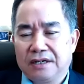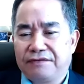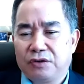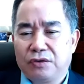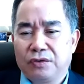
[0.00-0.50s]

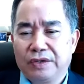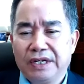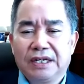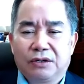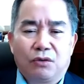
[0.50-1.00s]
for
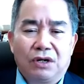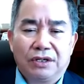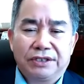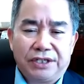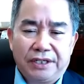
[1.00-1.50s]

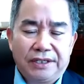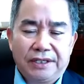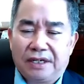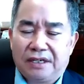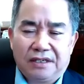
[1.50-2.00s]
inequality
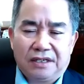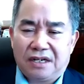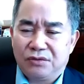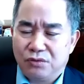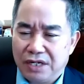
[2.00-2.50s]

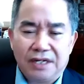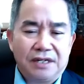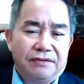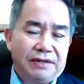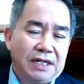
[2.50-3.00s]
are
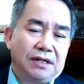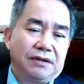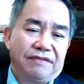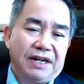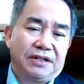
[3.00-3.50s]
really, really
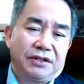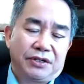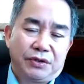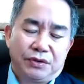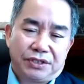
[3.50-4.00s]
very
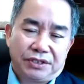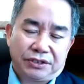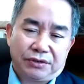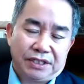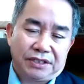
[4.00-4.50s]
huge.
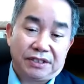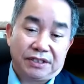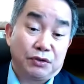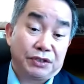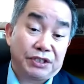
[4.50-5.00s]
So this is the
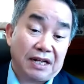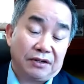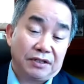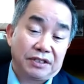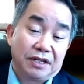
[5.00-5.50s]
new
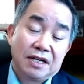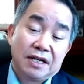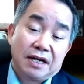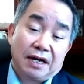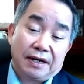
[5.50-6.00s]
challenge
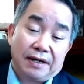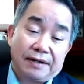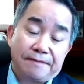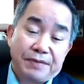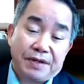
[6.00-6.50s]

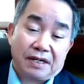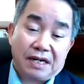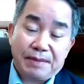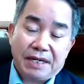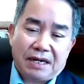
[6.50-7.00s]

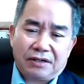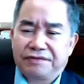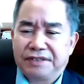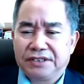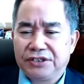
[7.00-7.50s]
coming out
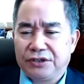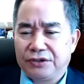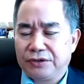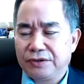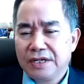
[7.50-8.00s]
of this
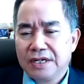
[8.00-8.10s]
year.